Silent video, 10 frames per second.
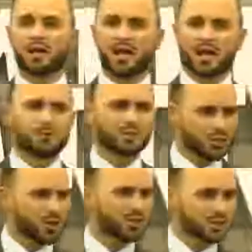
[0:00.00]
and
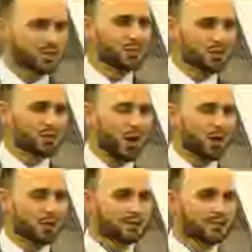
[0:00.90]
rejoicing to his
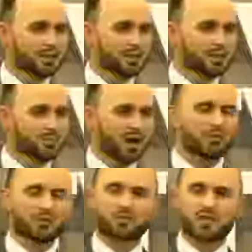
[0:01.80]
heart.
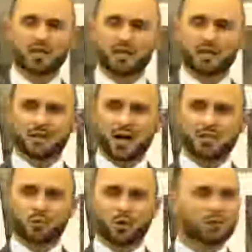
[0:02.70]
Proverbs said that
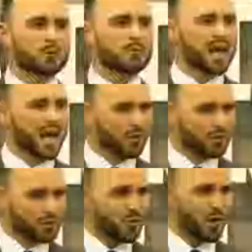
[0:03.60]
God's Word would be
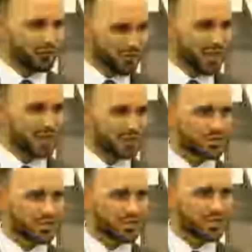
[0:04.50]
health to our
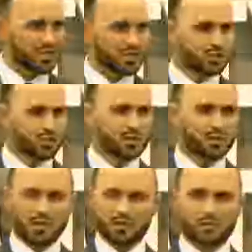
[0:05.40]
flesh.
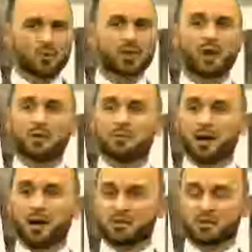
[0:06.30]
So we read
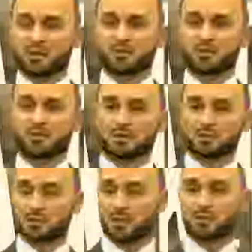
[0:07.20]
other scriptures. There's
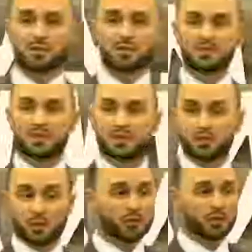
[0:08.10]
a scripture that says that the
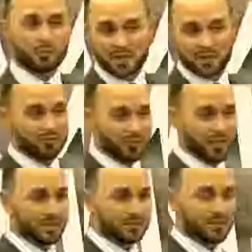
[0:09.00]
truth will make you
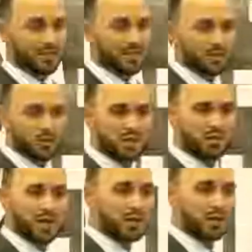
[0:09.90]
free. So
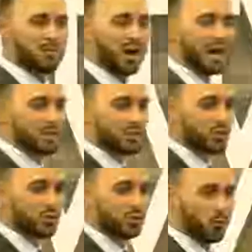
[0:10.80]
anything you're in bondage
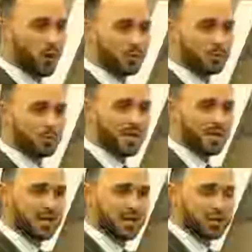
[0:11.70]
to, the Word would
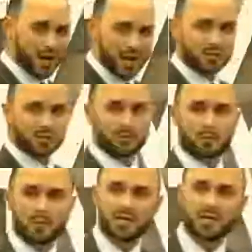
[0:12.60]
be your answer. It
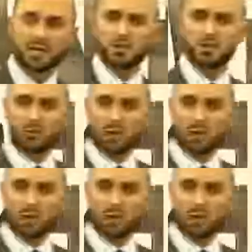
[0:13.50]
would be your